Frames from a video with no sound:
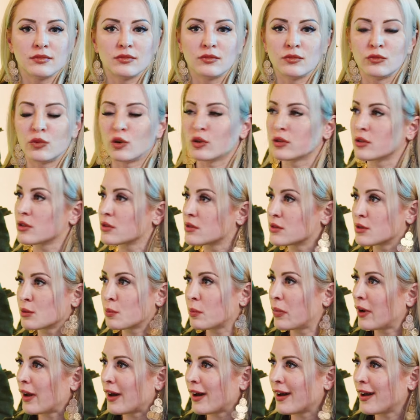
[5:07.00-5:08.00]
water
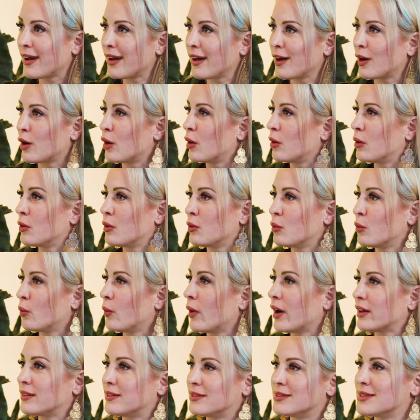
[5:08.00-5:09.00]
supply,
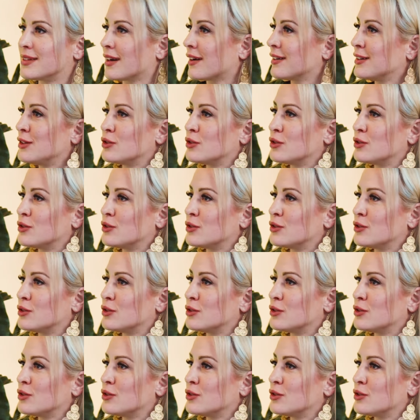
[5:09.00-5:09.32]
what threat